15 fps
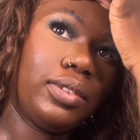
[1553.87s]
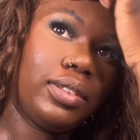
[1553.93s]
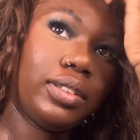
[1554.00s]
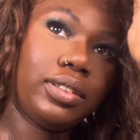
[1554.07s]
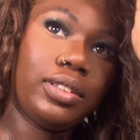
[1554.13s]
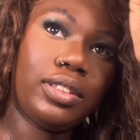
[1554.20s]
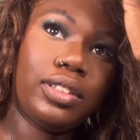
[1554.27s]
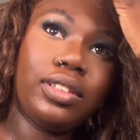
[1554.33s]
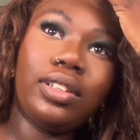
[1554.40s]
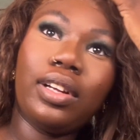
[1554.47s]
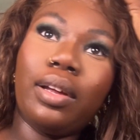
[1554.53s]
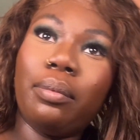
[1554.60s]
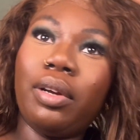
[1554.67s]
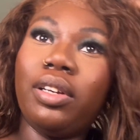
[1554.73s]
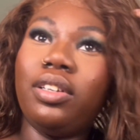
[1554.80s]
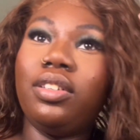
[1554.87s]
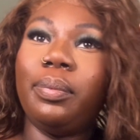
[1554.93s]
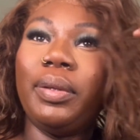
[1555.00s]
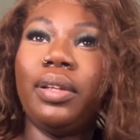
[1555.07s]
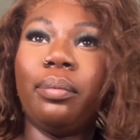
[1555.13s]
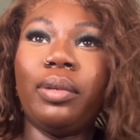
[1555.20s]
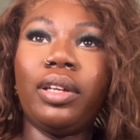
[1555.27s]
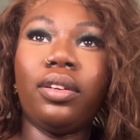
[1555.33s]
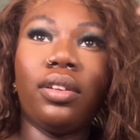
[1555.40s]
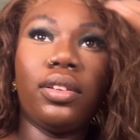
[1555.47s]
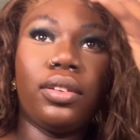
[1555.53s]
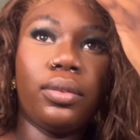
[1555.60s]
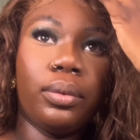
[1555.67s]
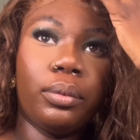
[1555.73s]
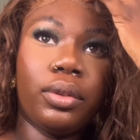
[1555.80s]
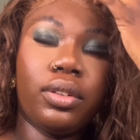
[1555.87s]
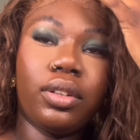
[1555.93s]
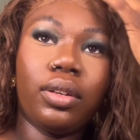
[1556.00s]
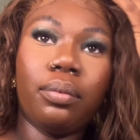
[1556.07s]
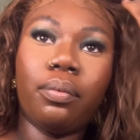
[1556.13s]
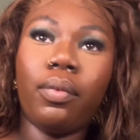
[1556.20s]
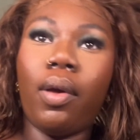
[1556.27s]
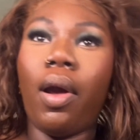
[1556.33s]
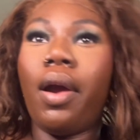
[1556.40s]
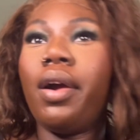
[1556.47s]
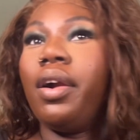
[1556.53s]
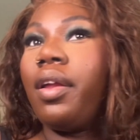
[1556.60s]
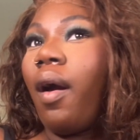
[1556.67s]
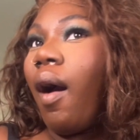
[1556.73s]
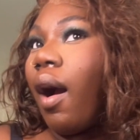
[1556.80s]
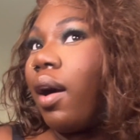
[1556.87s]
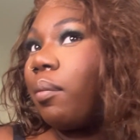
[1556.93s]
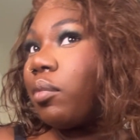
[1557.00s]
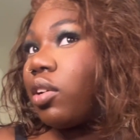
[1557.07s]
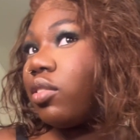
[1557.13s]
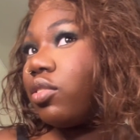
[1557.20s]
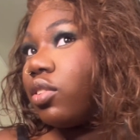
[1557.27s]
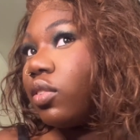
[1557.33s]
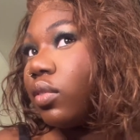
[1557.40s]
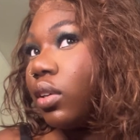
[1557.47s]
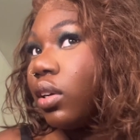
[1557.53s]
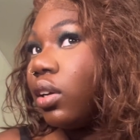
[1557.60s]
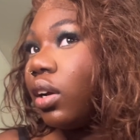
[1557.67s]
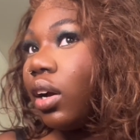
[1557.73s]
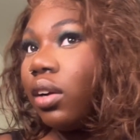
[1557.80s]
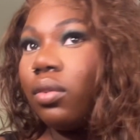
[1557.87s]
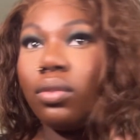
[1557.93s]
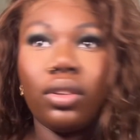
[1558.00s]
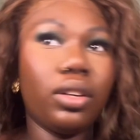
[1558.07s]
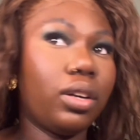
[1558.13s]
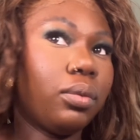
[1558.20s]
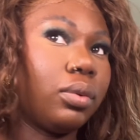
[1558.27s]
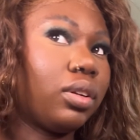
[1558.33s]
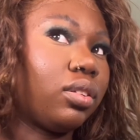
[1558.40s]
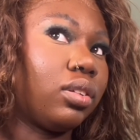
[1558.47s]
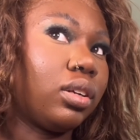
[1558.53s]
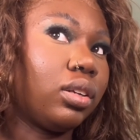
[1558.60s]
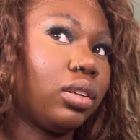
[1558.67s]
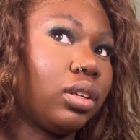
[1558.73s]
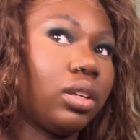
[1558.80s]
Okay, I might need to put the band on this one more time. I'm not sure if I don't think I want to style it.